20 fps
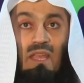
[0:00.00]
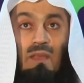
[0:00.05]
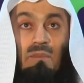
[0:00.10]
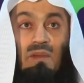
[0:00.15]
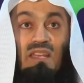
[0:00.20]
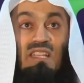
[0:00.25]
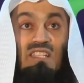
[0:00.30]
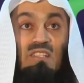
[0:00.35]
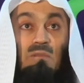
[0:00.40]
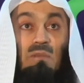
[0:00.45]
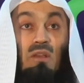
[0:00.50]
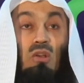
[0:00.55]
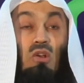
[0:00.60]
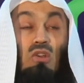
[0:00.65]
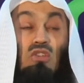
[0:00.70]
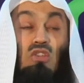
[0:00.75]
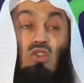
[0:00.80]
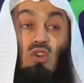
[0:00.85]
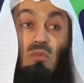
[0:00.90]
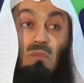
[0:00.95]
but it's
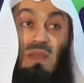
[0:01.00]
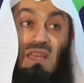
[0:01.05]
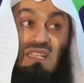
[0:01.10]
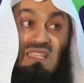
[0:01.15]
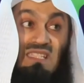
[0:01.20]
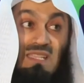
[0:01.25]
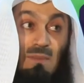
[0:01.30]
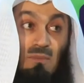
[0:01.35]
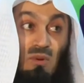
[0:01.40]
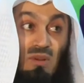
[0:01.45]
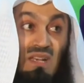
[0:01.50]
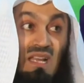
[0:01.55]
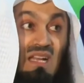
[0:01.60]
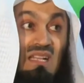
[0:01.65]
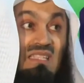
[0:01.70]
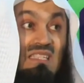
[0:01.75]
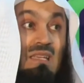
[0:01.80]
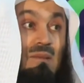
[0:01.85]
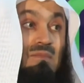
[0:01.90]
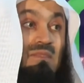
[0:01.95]
because you made someone
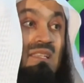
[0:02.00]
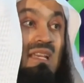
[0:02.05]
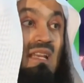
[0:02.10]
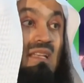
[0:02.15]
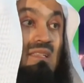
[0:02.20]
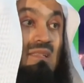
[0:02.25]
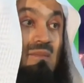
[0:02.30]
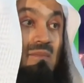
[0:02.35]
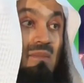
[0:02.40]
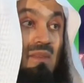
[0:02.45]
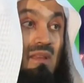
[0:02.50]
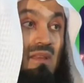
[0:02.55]
else upset.